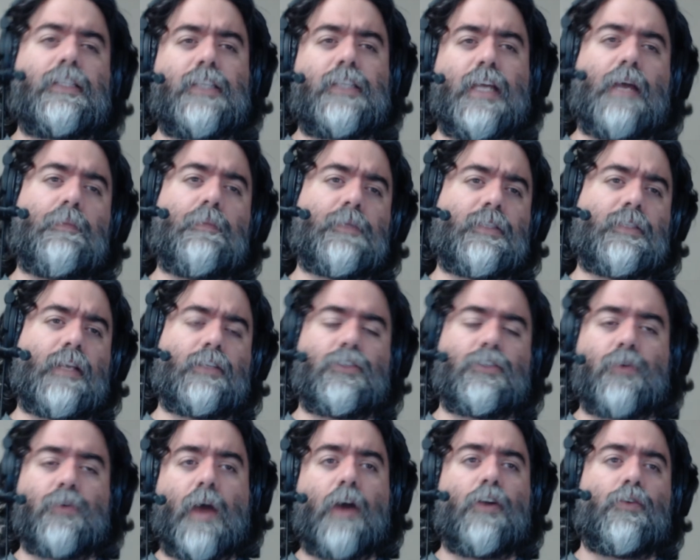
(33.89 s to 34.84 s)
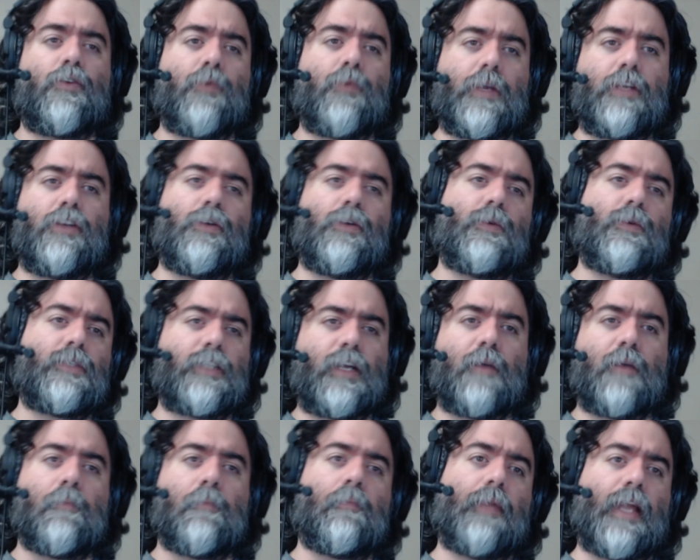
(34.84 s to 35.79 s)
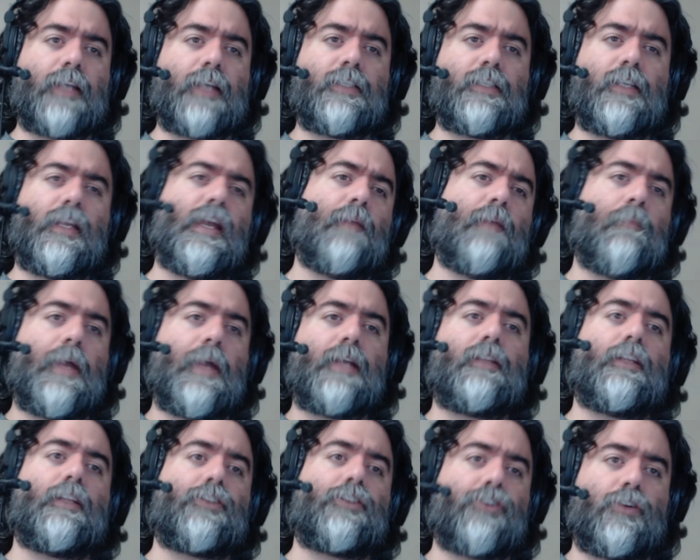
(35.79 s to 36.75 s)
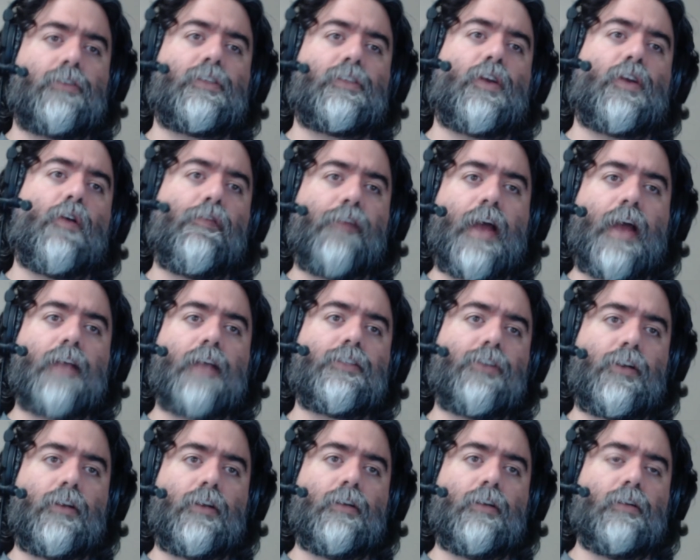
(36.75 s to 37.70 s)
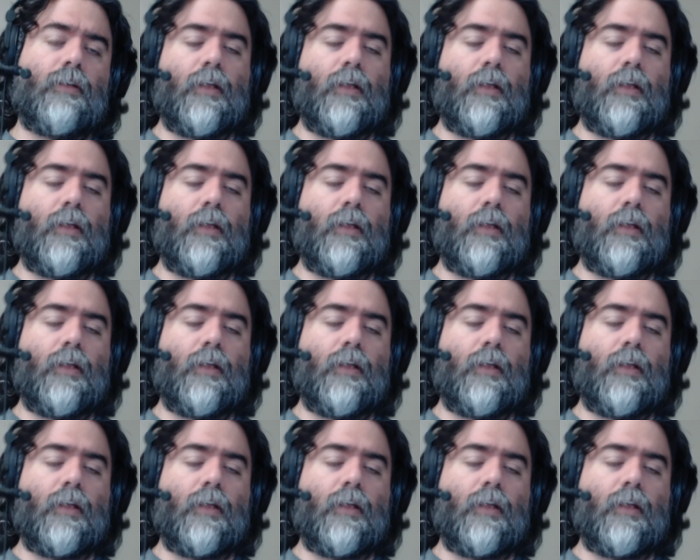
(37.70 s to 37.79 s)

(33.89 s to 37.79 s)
tips as to how to reduce the complexity and make the turns go faster?